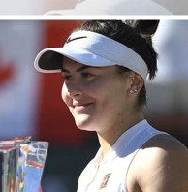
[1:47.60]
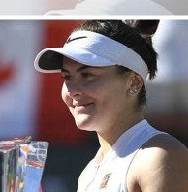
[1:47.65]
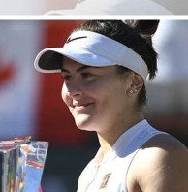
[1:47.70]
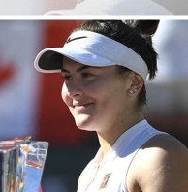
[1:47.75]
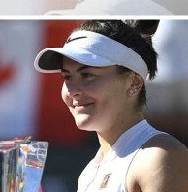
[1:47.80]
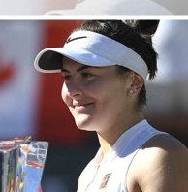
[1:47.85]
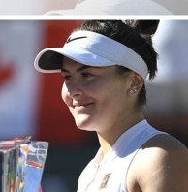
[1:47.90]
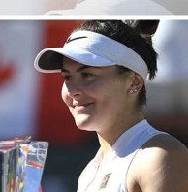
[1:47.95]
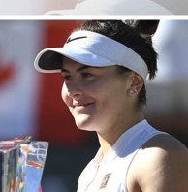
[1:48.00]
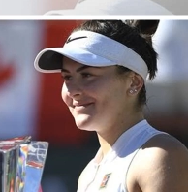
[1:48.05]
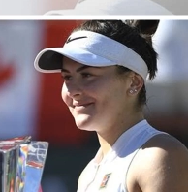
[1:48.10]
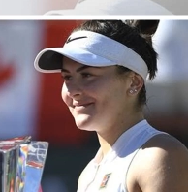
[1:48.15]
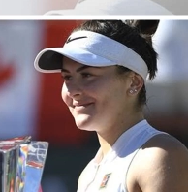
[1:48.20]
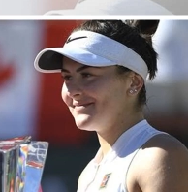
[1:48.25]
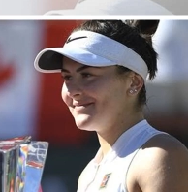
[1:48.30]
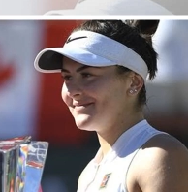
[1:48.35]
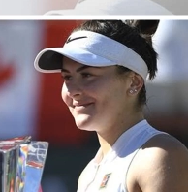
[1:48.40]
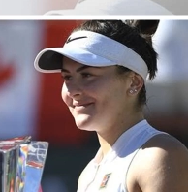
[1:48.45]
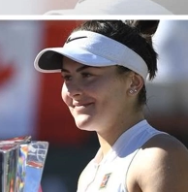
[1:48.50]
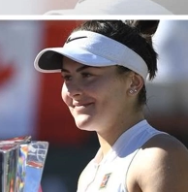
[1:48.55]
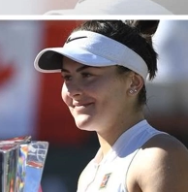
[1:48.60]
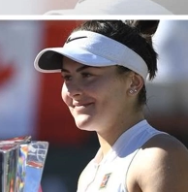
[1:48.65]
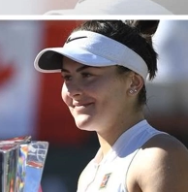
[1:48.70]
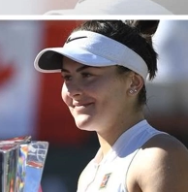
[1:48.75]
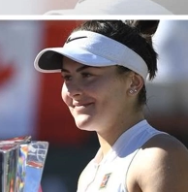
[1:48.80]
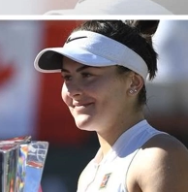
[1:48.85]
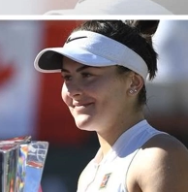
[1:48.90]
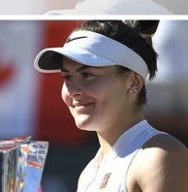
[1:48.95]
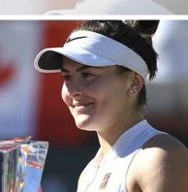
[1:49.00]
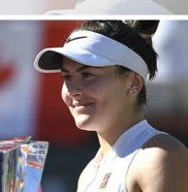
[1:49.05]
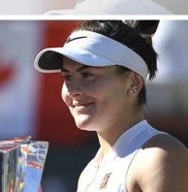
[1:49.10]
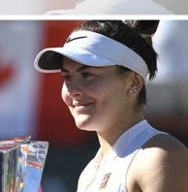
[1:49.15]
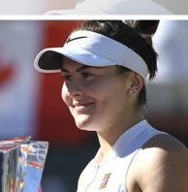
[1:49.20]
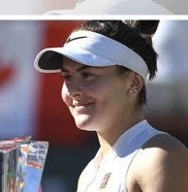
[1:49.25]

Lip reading: (no one is talking)